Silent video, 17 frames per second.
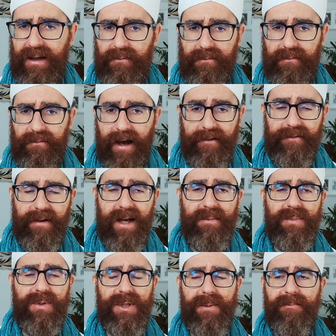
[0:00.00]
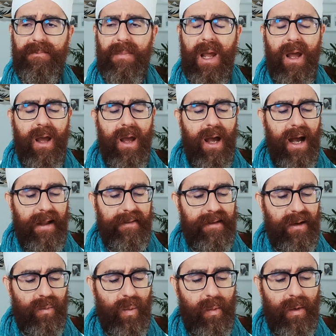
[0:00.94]
5 times, and
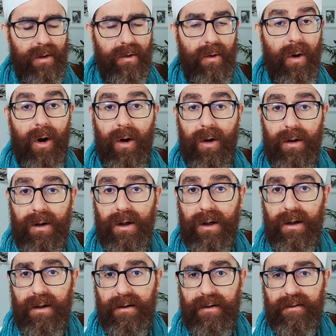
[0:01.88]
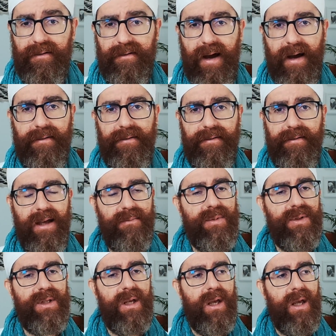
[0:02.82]
then we will do Ong 5
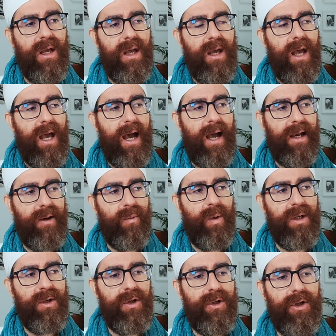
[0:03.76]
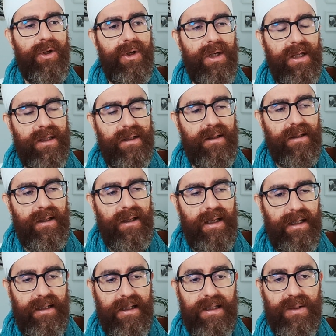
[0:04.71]
times. And when you do it
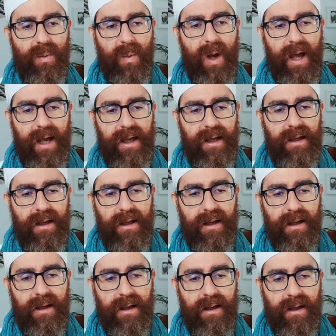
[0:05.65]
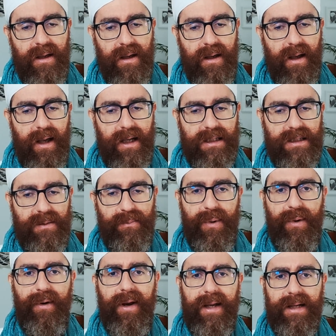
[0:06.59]
in this way,
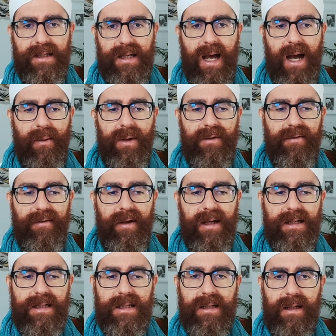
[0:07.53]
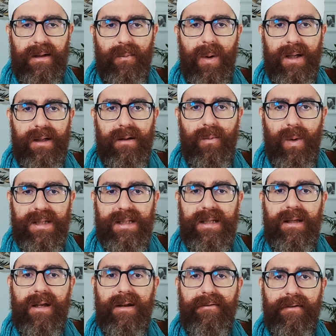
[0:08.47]
experience how it feels. What's
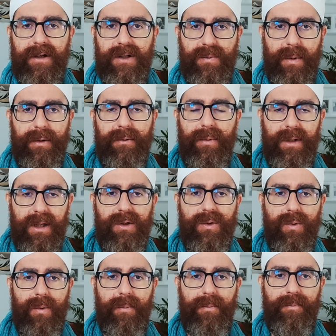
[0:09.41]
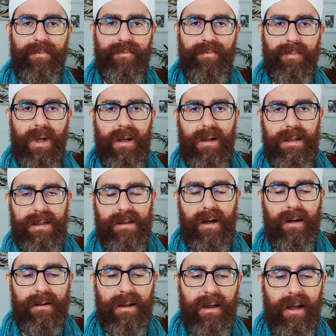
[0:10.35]
the difference between the two?
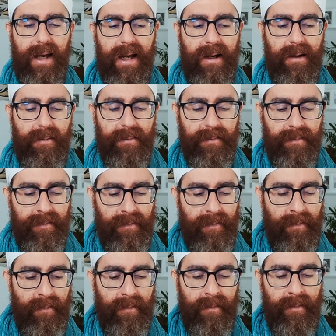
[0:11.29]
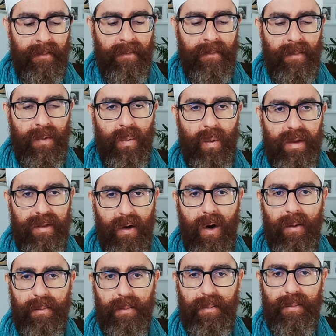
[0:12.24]
Start inhale with
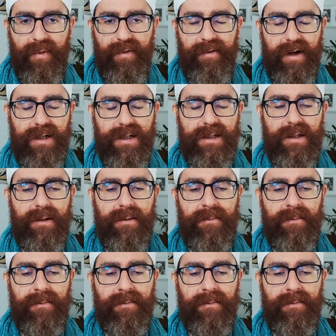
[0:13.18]
Om first.